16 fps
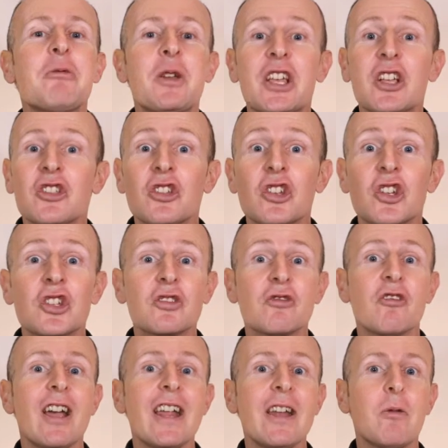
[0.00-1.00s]
we can use
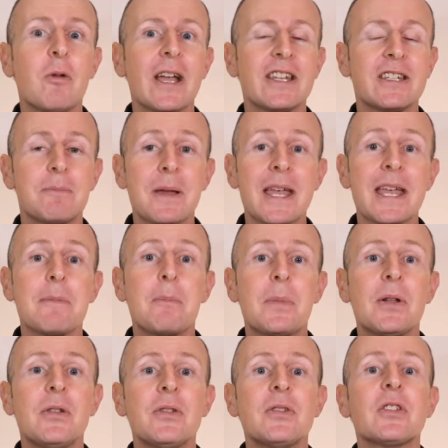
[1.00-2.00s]
right away to pay
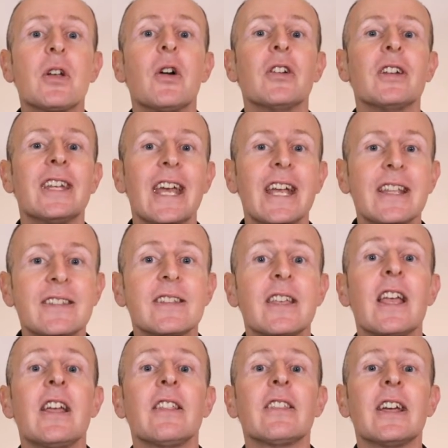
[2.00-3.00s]
bills or debts
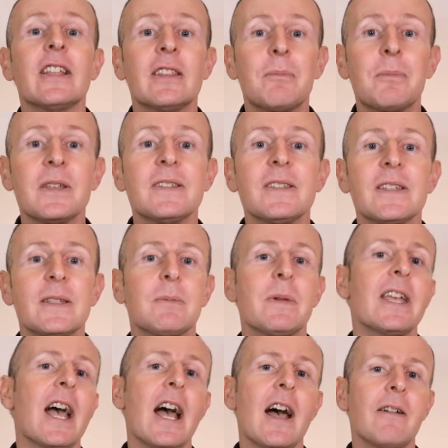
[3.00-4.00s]
that the business
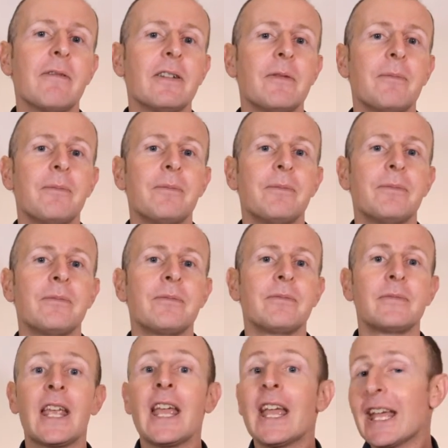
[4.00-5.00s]
may have.
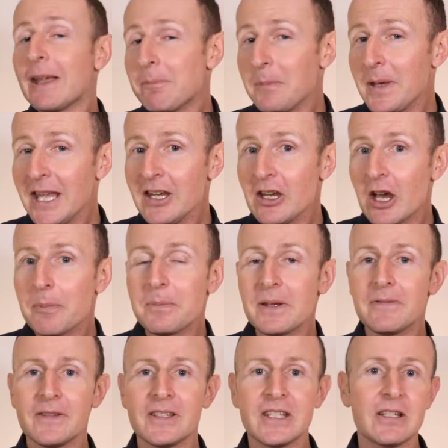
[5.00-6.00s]
It may not
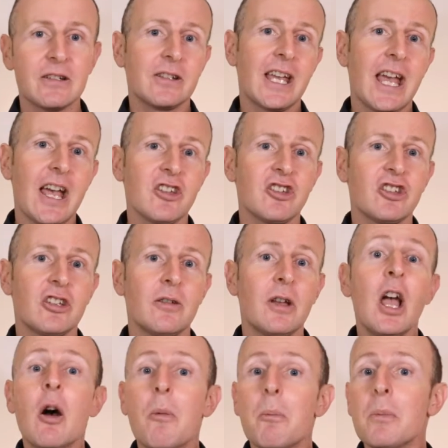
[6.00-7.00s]
be physical cash.
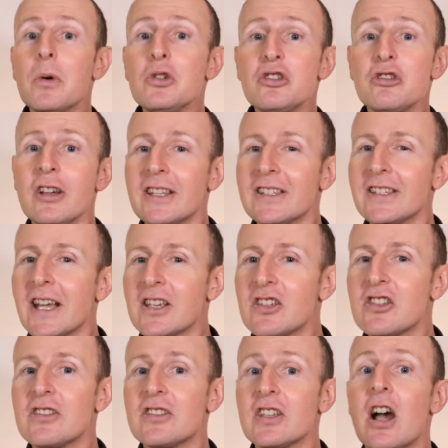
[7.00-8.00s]
Most
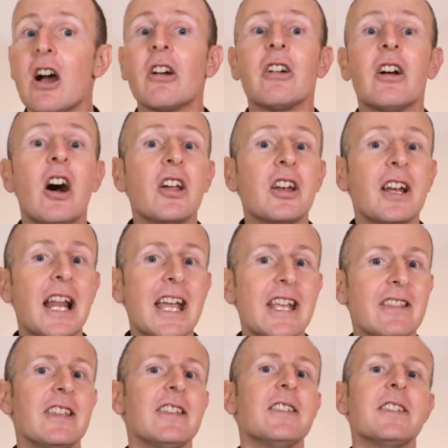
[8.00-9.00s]
transactions are
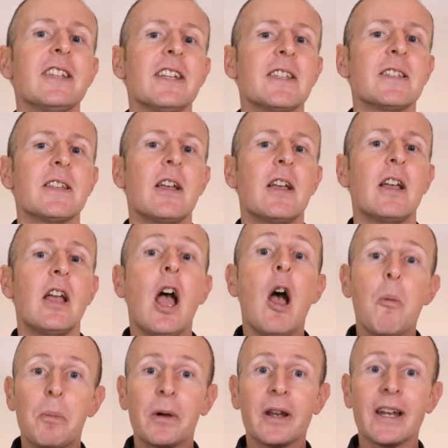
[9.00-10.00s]
online these days,
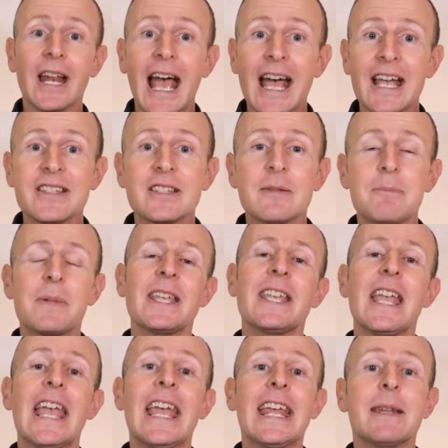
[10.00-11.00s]
but it has to
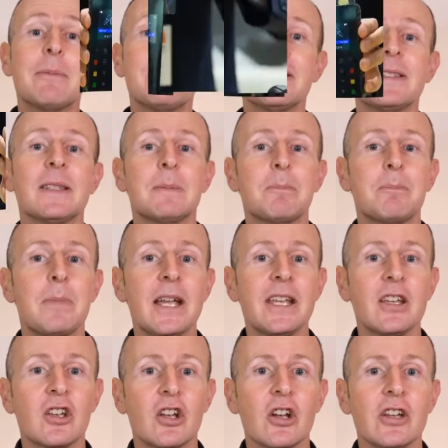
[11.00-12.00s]
be in a business
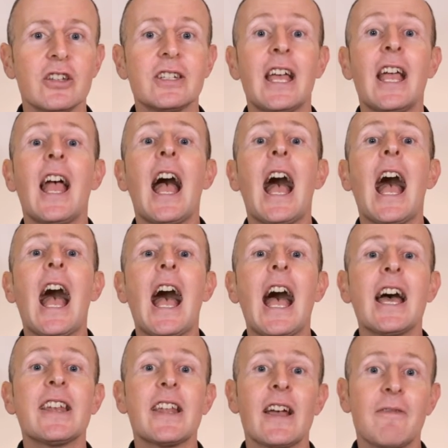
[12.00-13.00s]
bank account
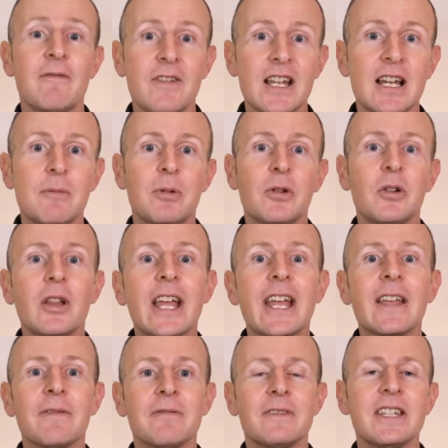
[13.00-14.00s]
and available
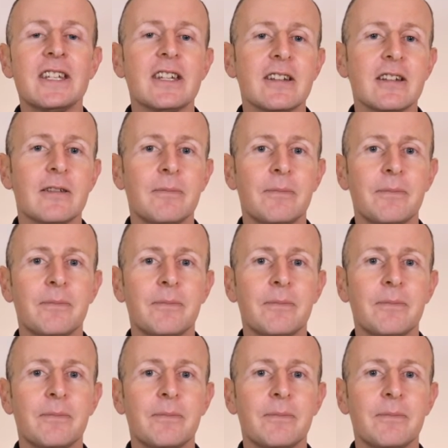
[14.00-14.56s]
if needed.